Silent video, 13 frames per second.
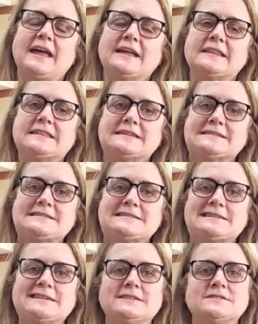and
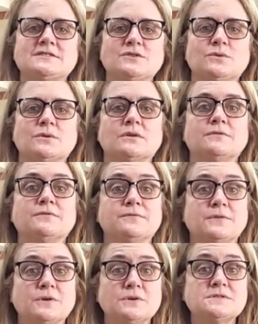this is your
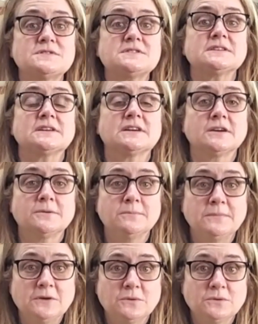first
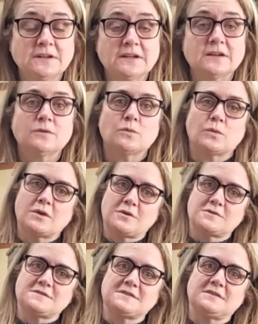communion
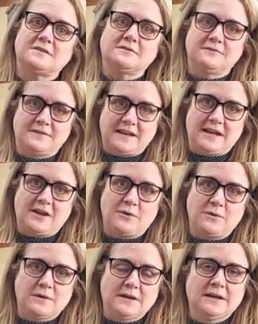rehearsal
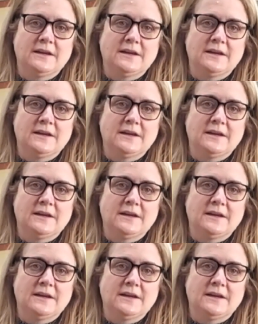video.